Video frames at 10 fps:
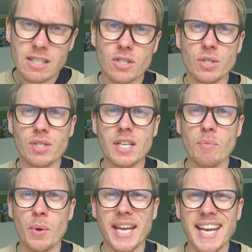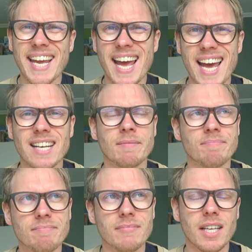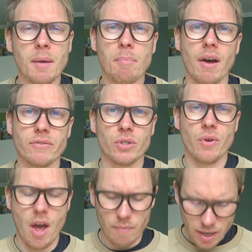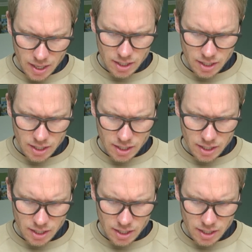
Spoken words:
to see if we can get it above 200.